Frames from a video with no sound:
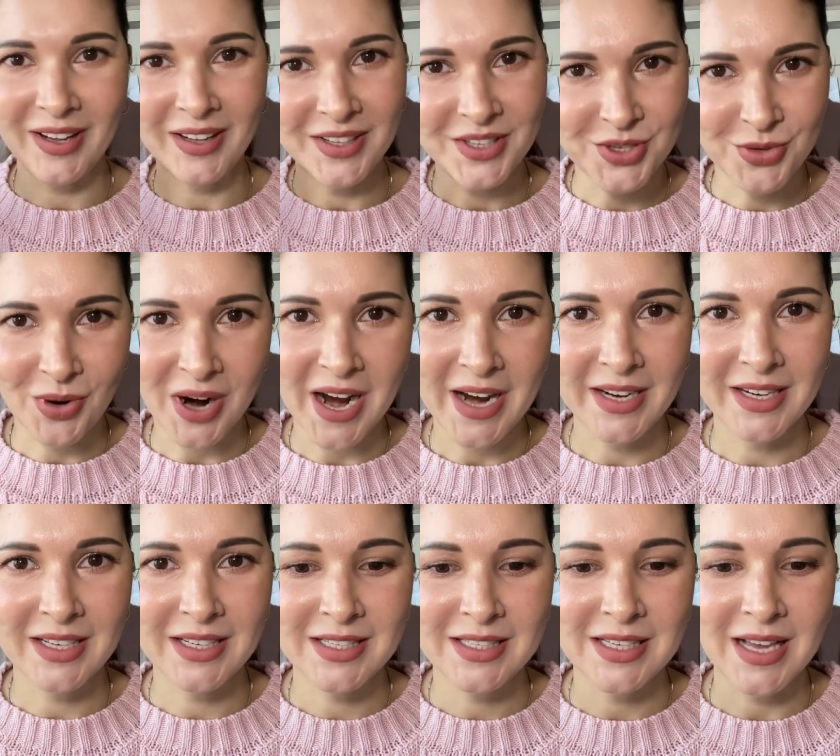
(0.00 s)

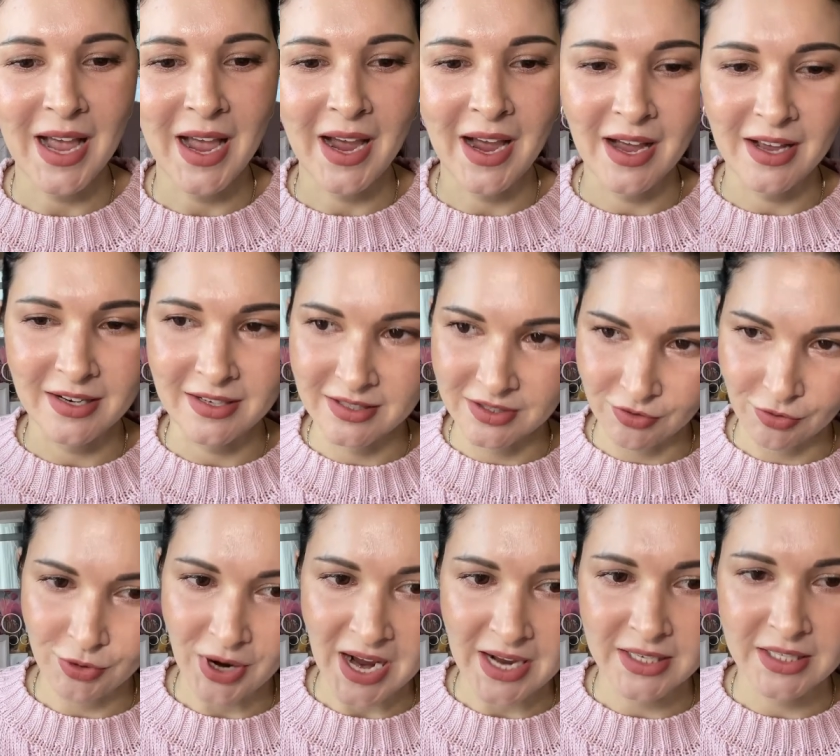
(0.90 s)
dryness, and
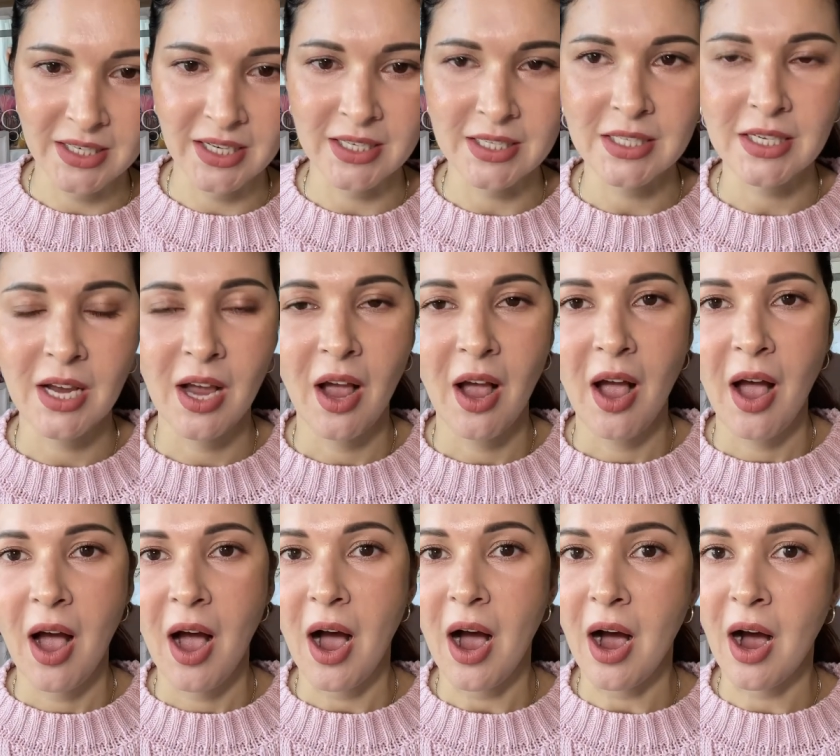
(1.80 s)
redness.
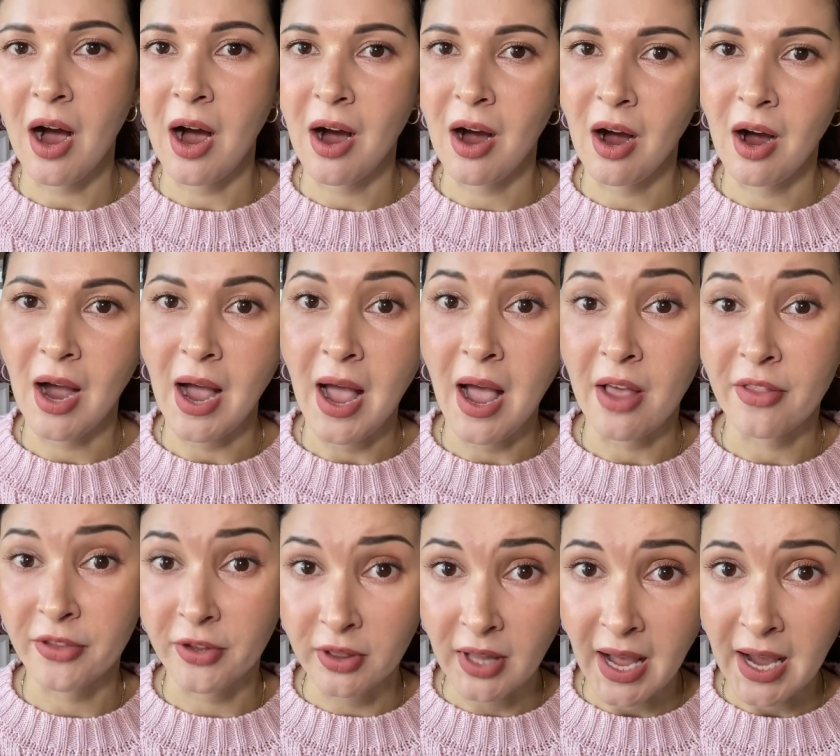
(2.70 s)

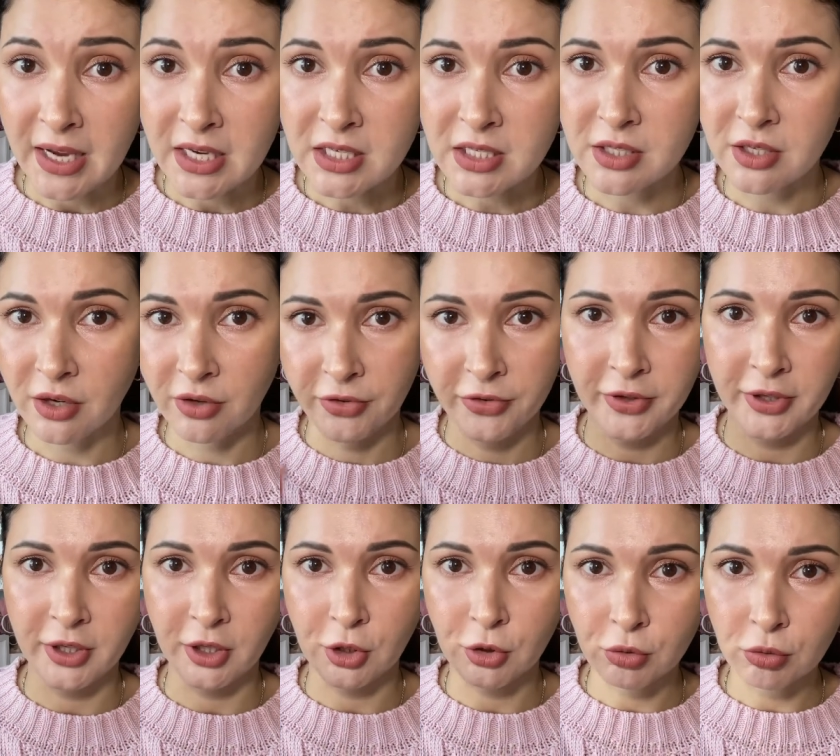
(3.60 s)
And the last,
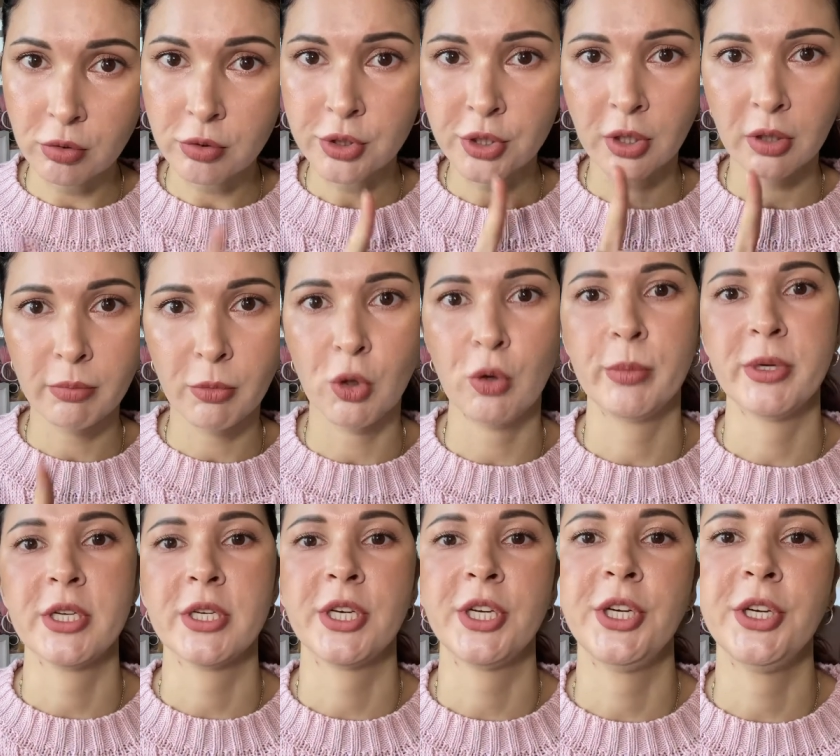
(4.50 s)
the crucial
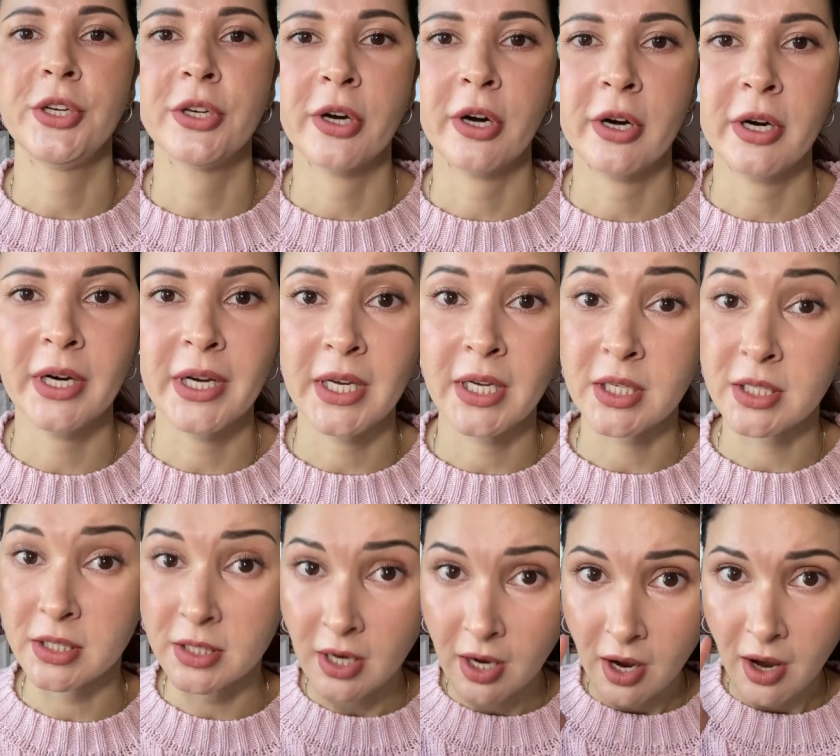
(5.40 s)
moment here
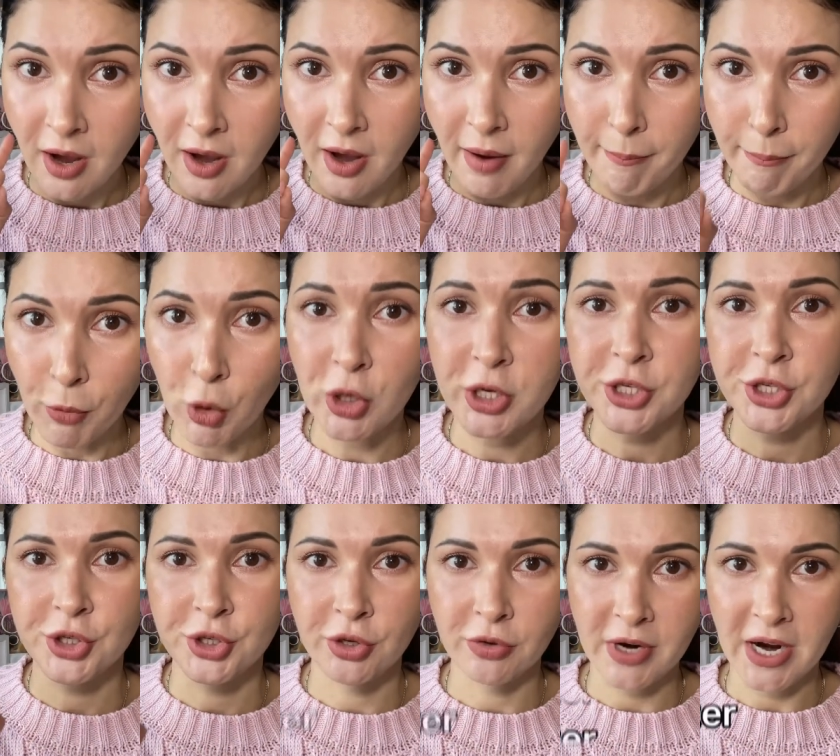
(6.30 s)
is
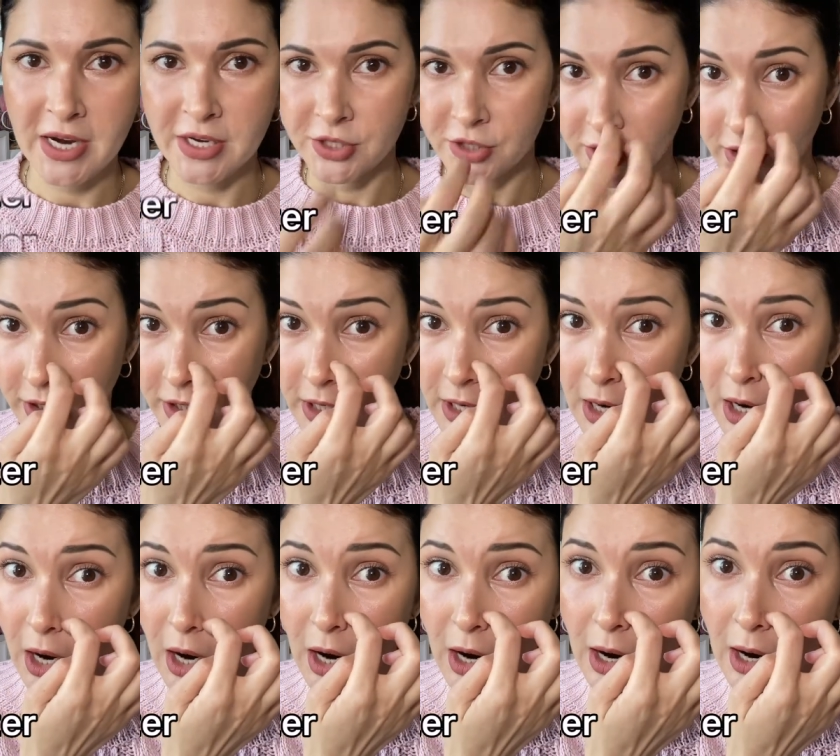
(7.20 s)
moisturizer.
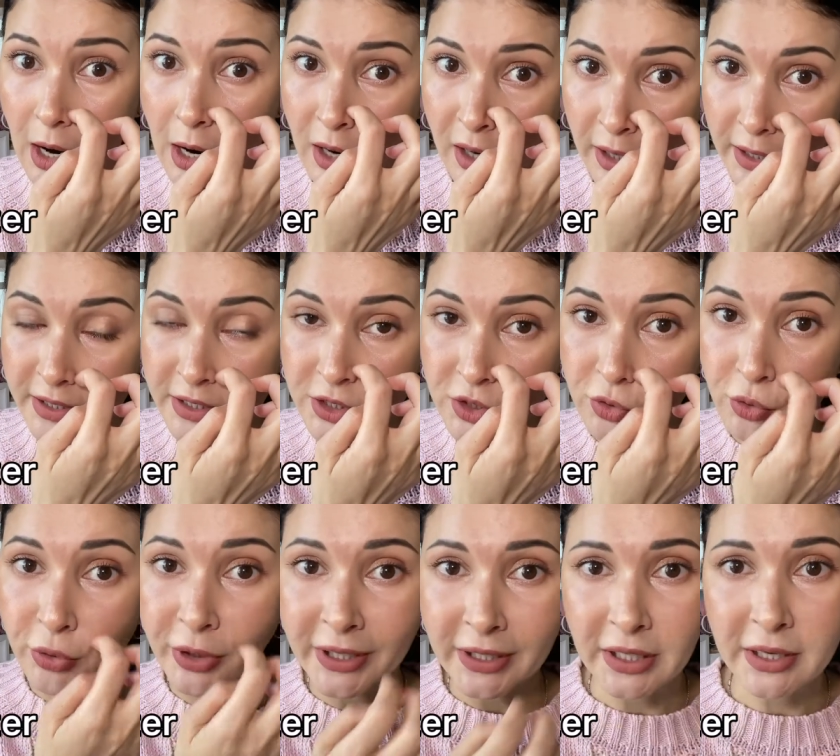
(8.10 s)
It's
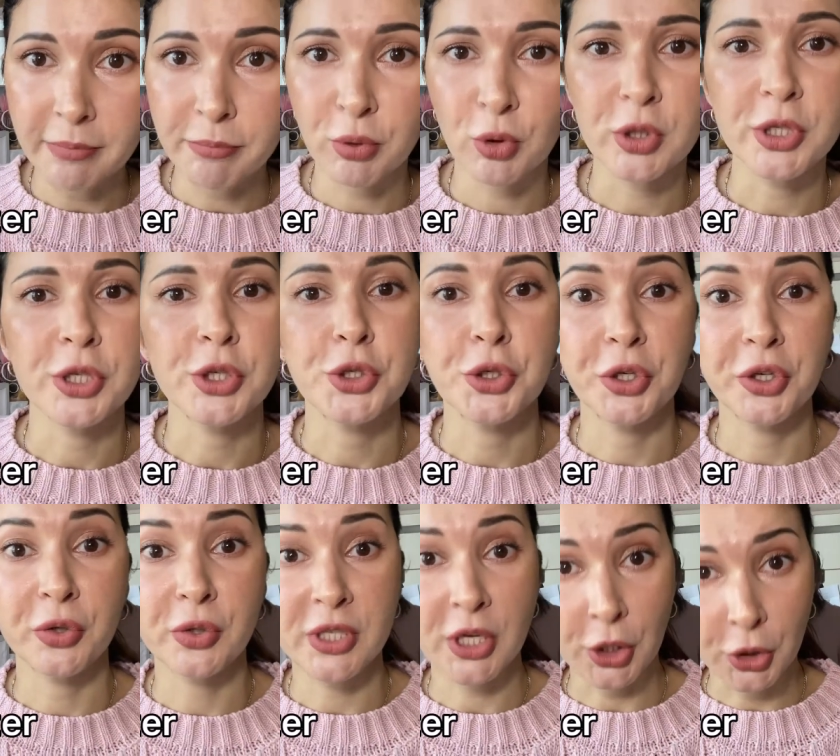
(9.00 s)
really important to
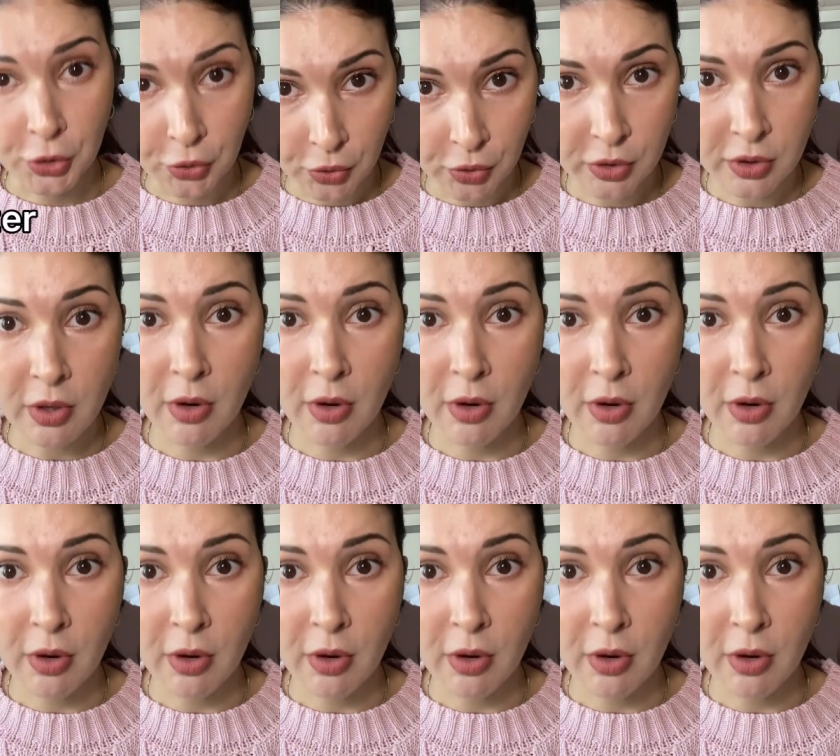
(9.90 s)
use a good